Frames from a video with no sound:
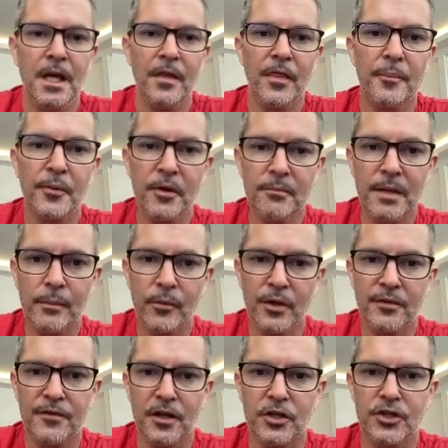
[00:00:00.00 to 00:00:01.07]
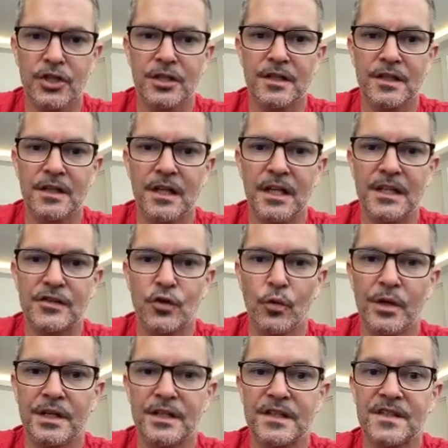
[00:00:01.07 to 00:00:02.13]
The print memory function is
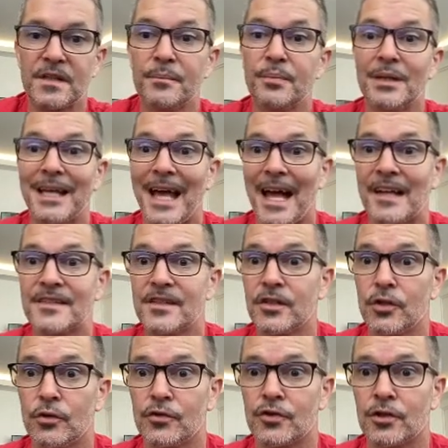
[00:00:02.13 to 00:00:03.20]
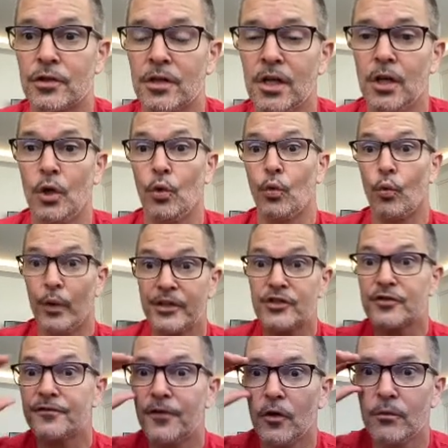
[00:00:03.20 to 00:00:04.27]
going to simply ask the user,
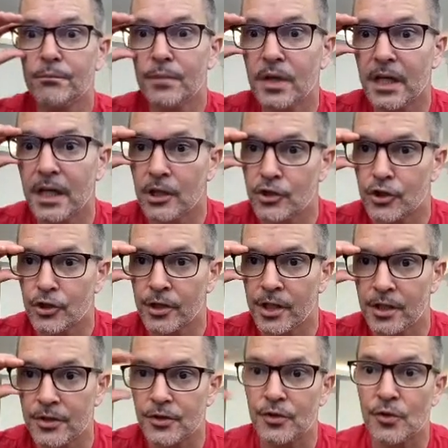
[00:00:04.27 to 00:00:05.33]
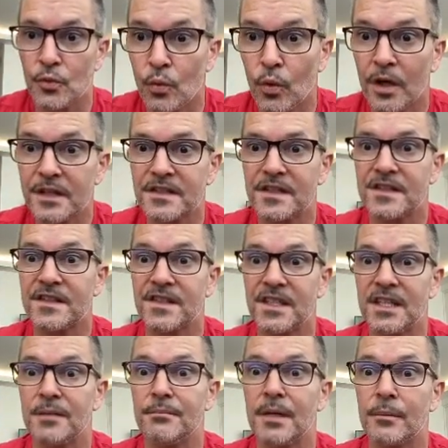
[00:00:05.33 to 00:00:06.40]
which phonebook entry do you want to see
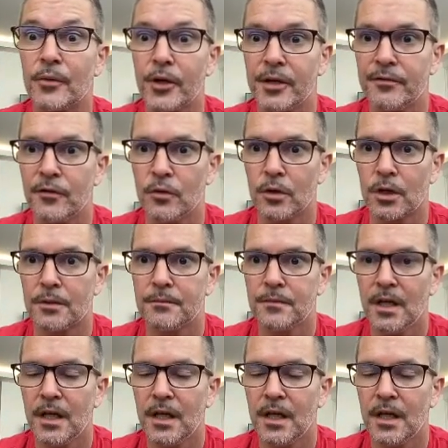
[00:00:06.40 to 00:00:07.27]
the memory for?